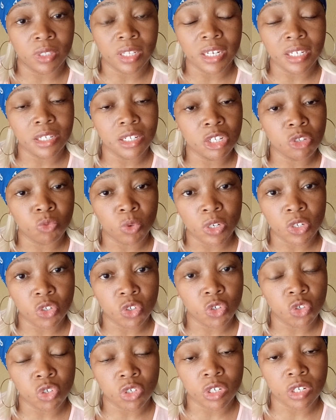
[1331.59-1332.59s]
They just want
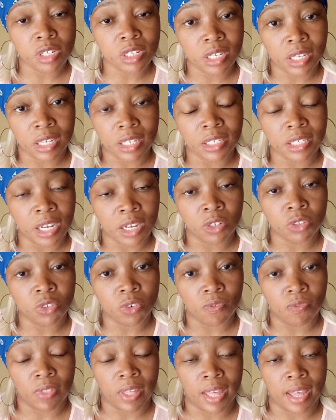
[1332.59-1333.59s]
you to just get out
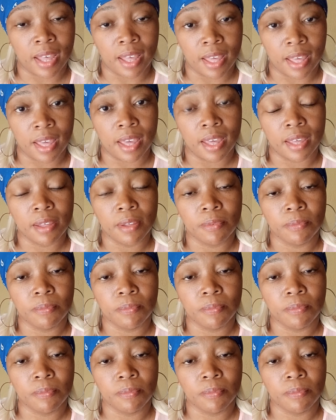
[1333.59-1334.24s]
of their hair.